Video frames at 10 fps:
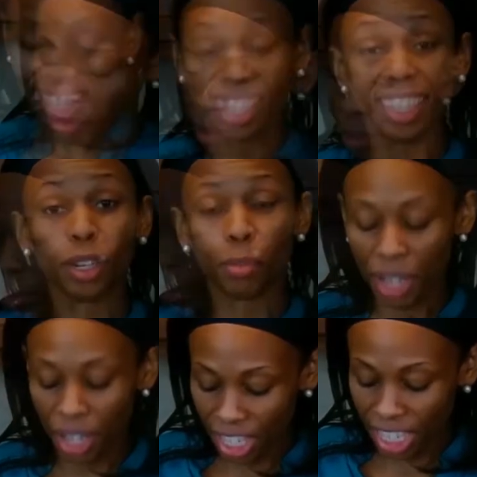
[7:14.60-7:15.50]
A little
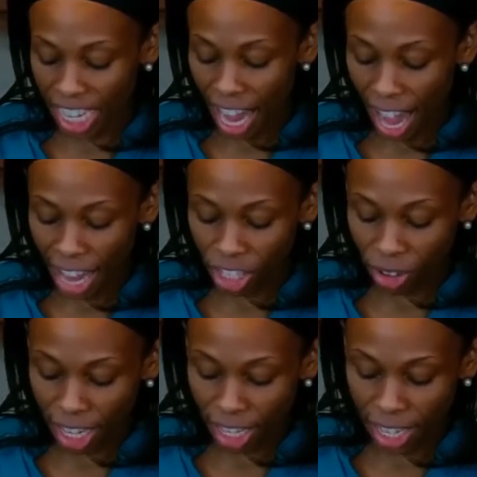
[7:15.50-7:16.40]
bit of the
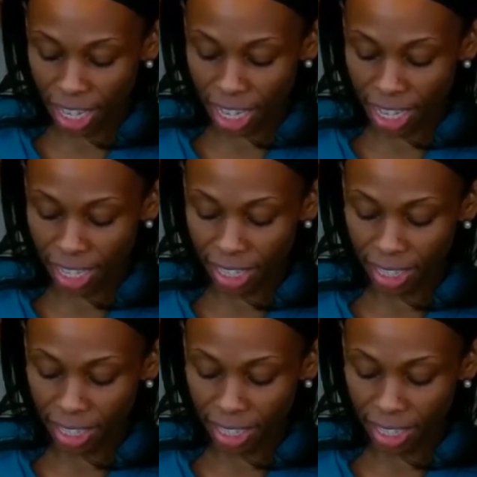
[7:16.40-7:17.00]
dehydrated onion.